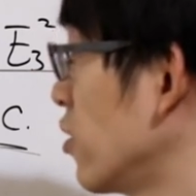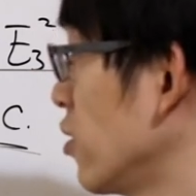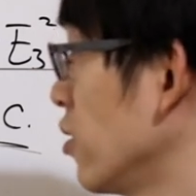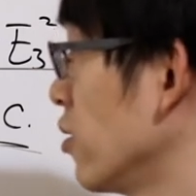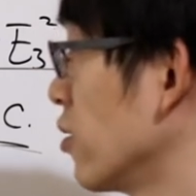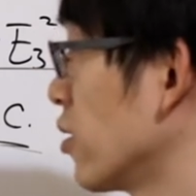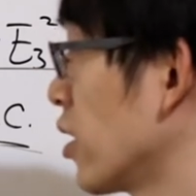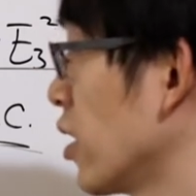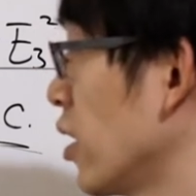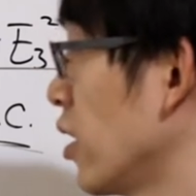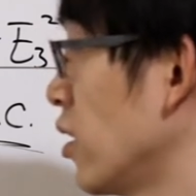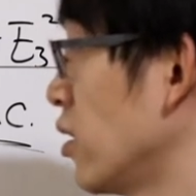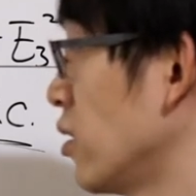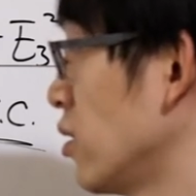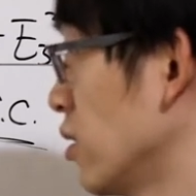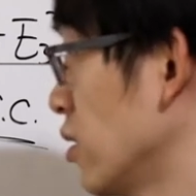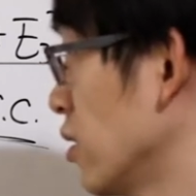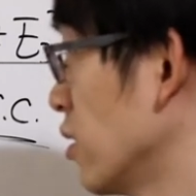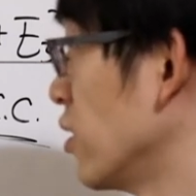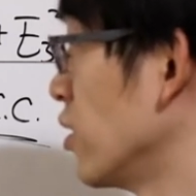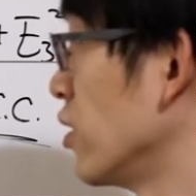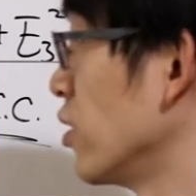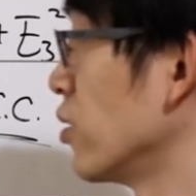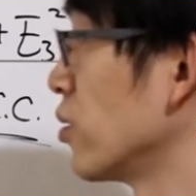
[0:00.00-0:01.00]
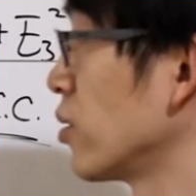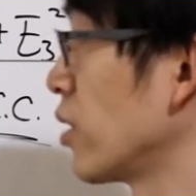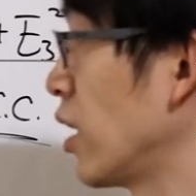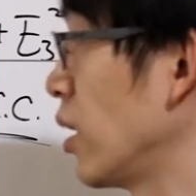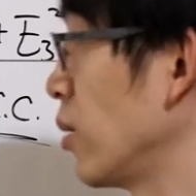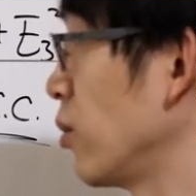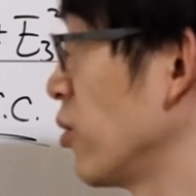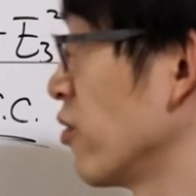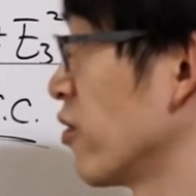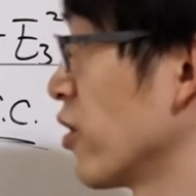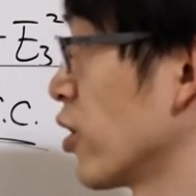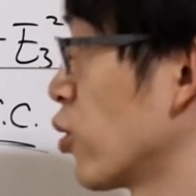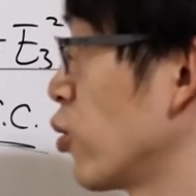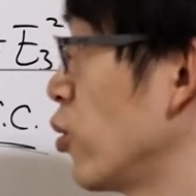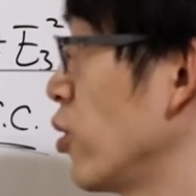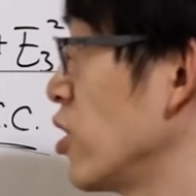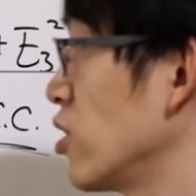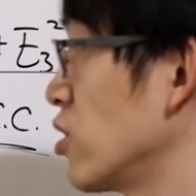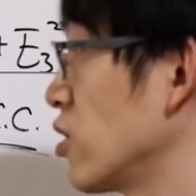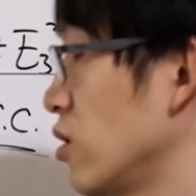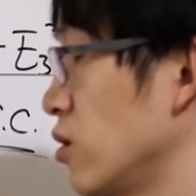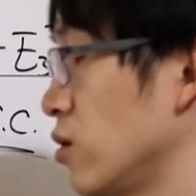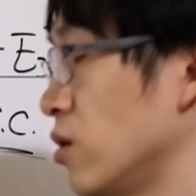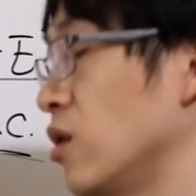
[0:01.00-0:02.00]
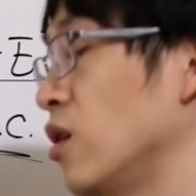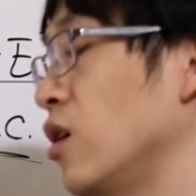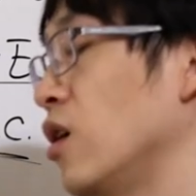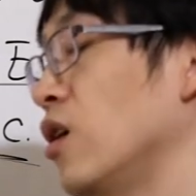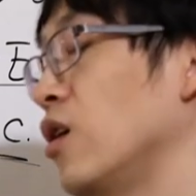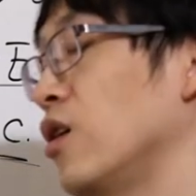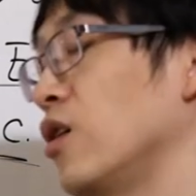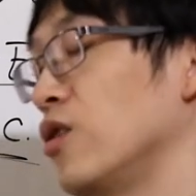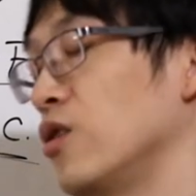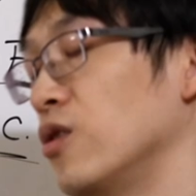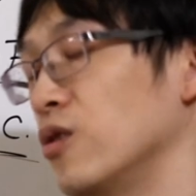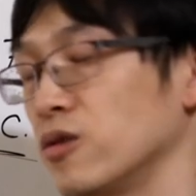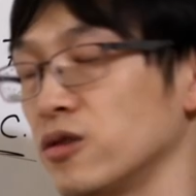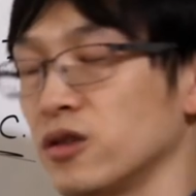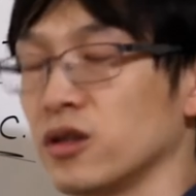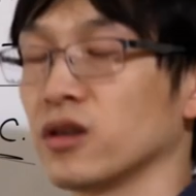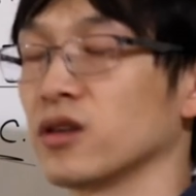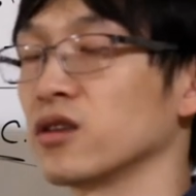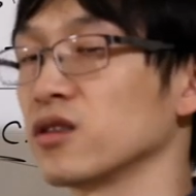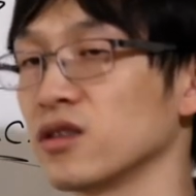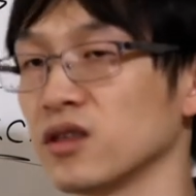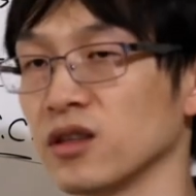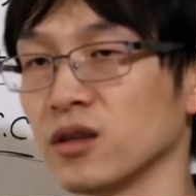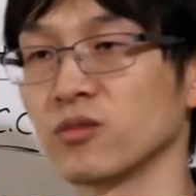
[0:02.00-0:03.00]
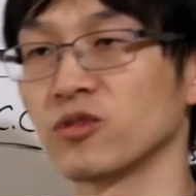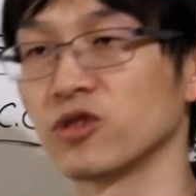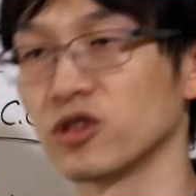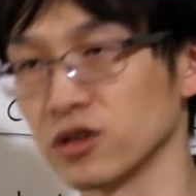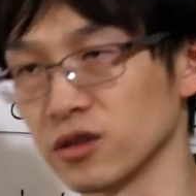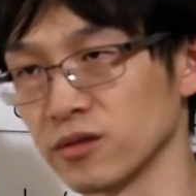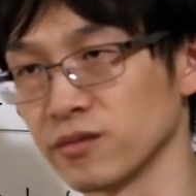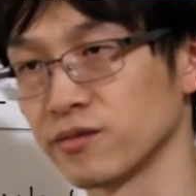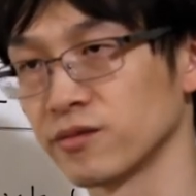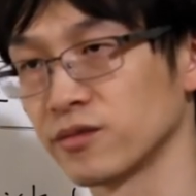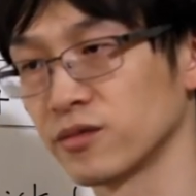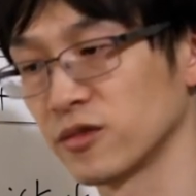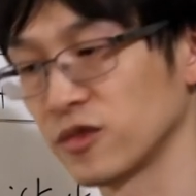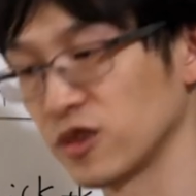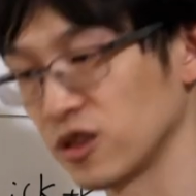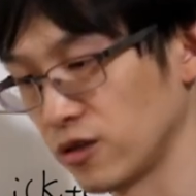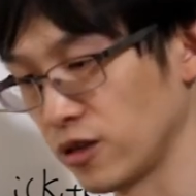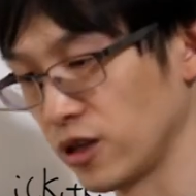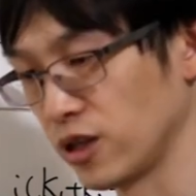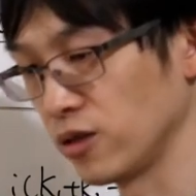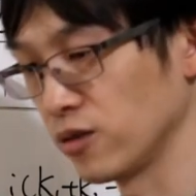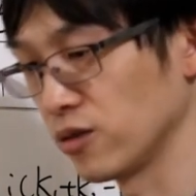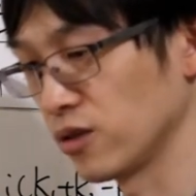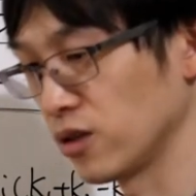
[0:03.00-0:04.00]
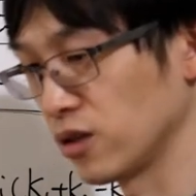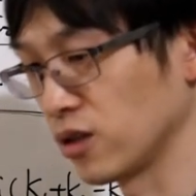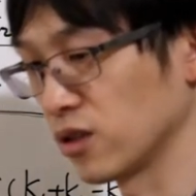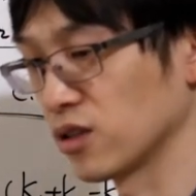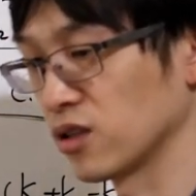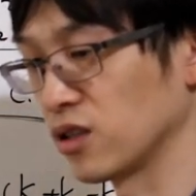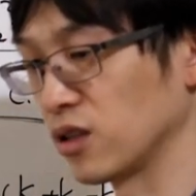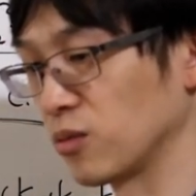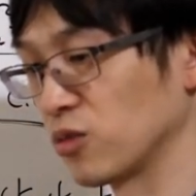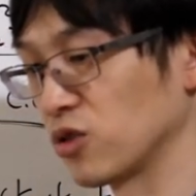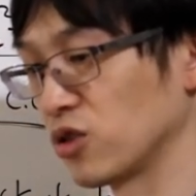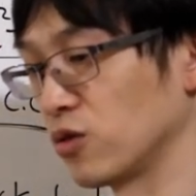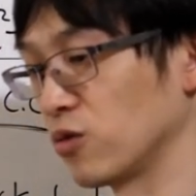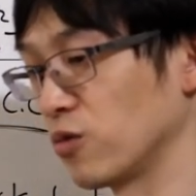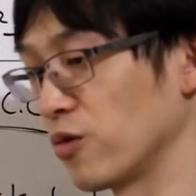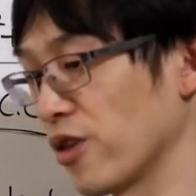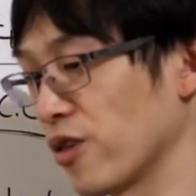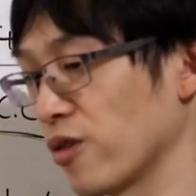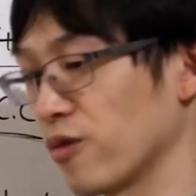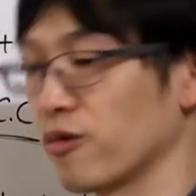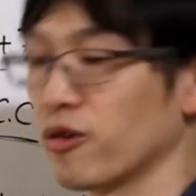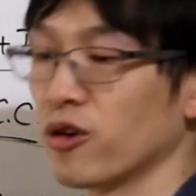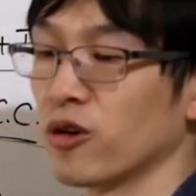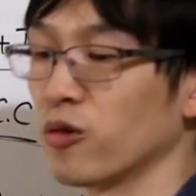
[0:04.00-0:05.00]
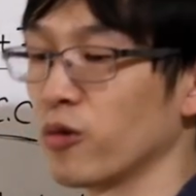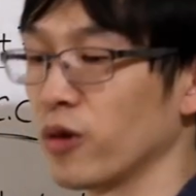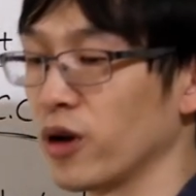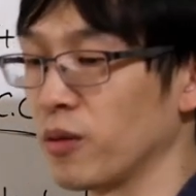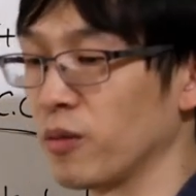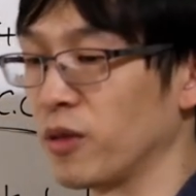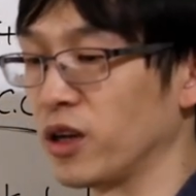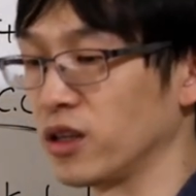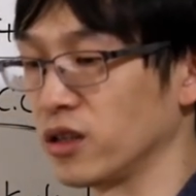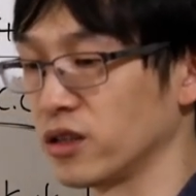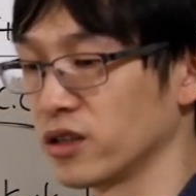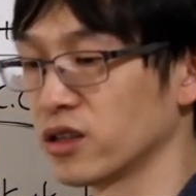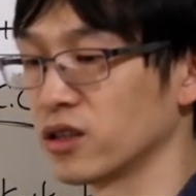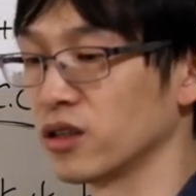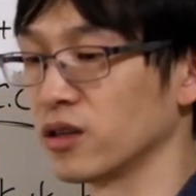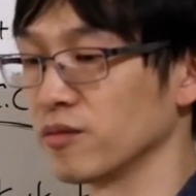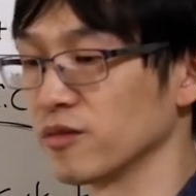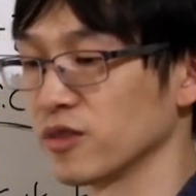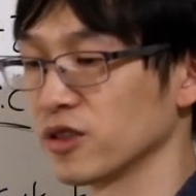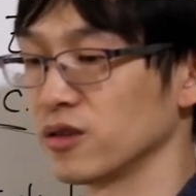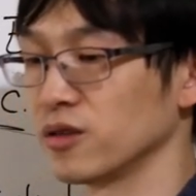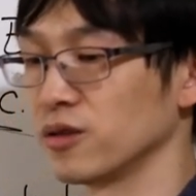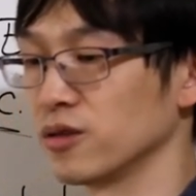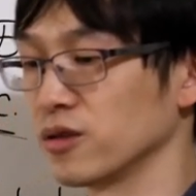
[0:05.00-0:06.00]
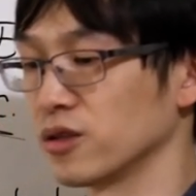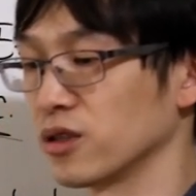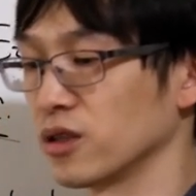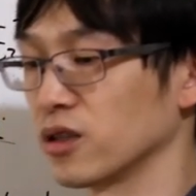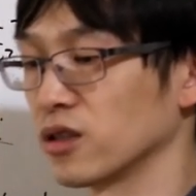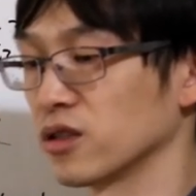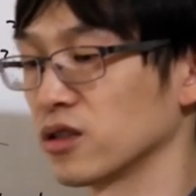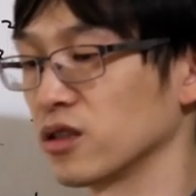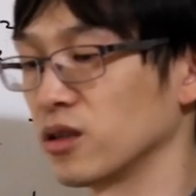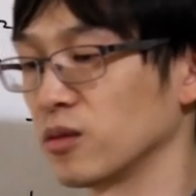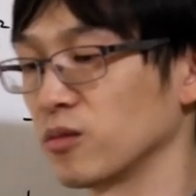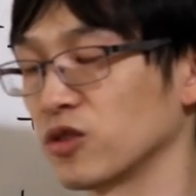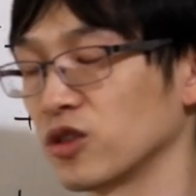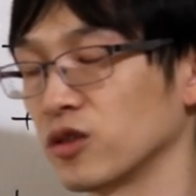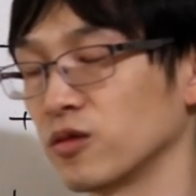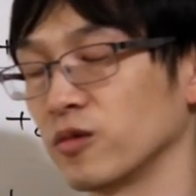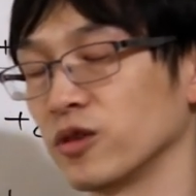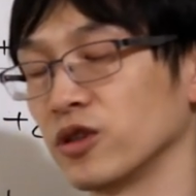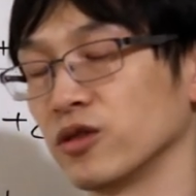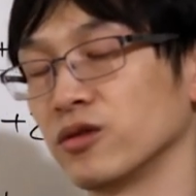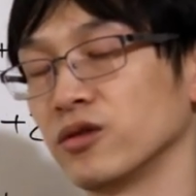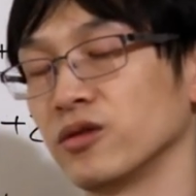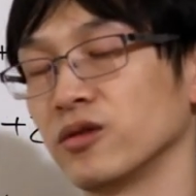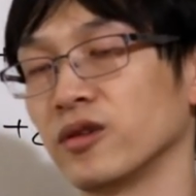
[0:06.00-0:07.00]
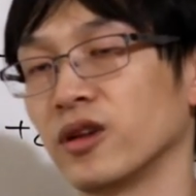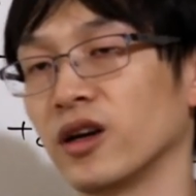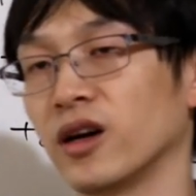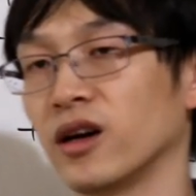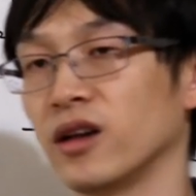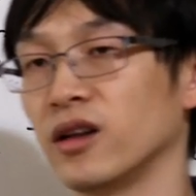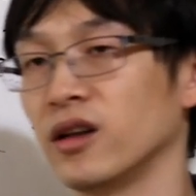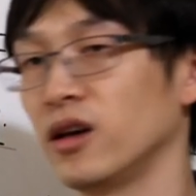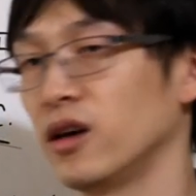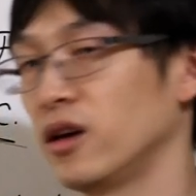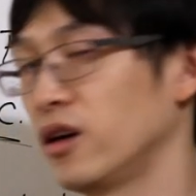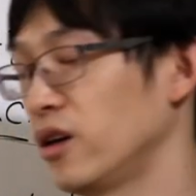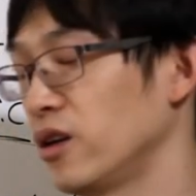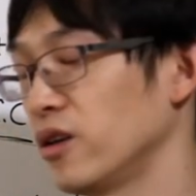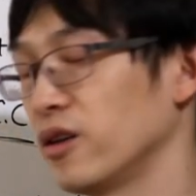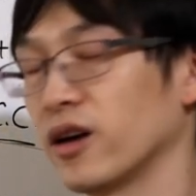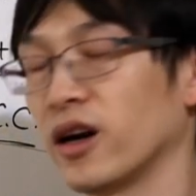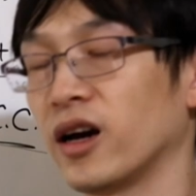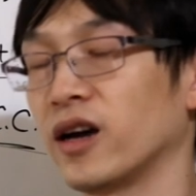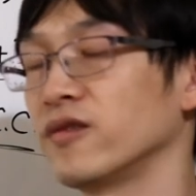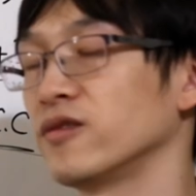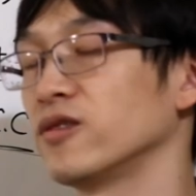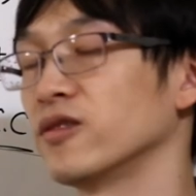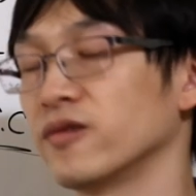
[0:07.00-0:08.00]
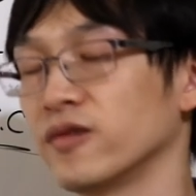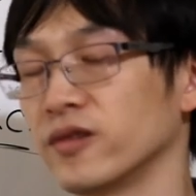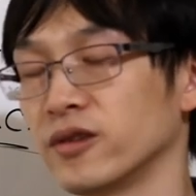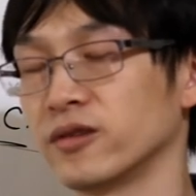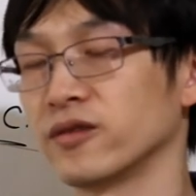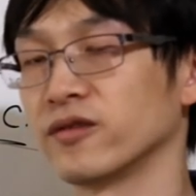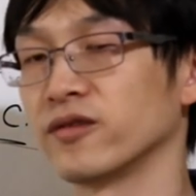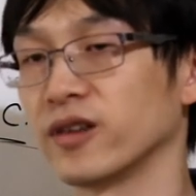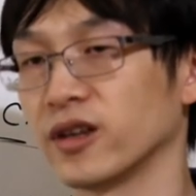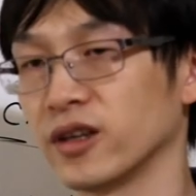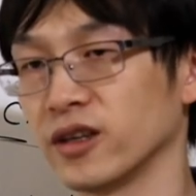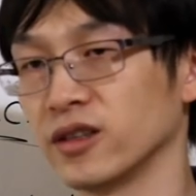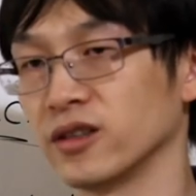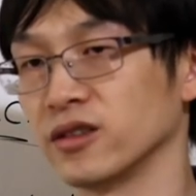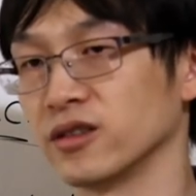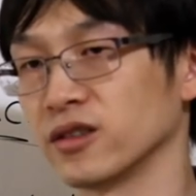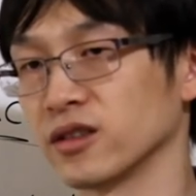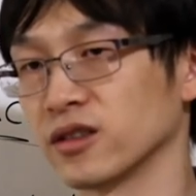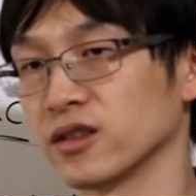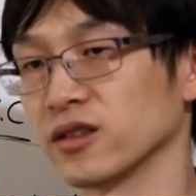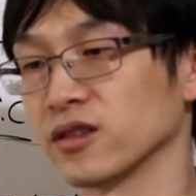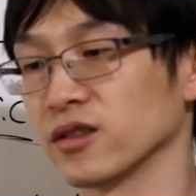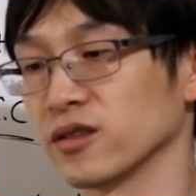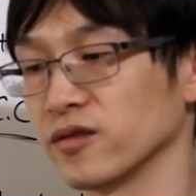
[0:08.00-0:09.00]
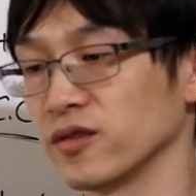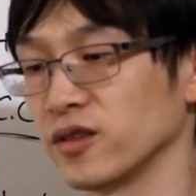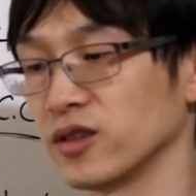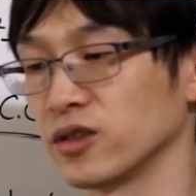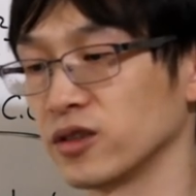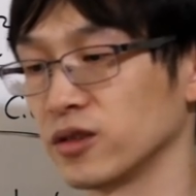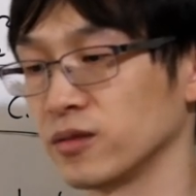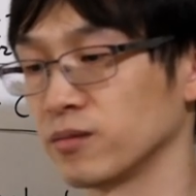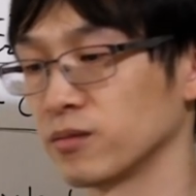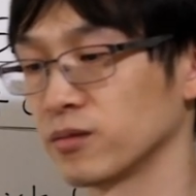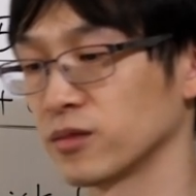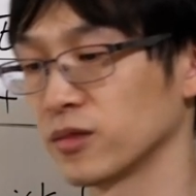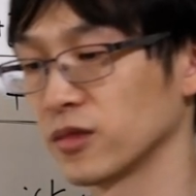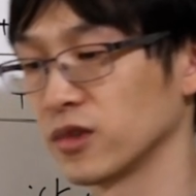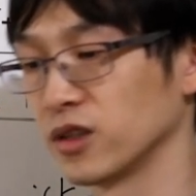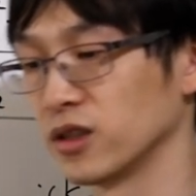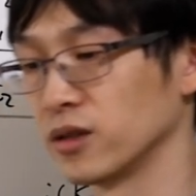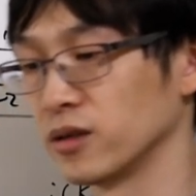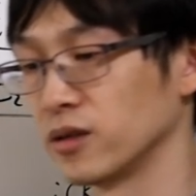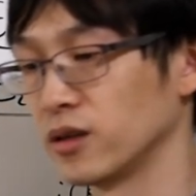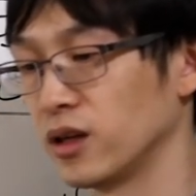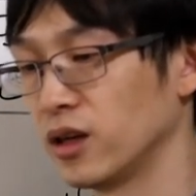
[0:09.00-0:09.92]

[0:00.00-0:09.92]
you get a new type of equation using assumption, right? Using assumption, we throw away many terms. Using assumption, when you do that, you have to verify energy conservation. Okay.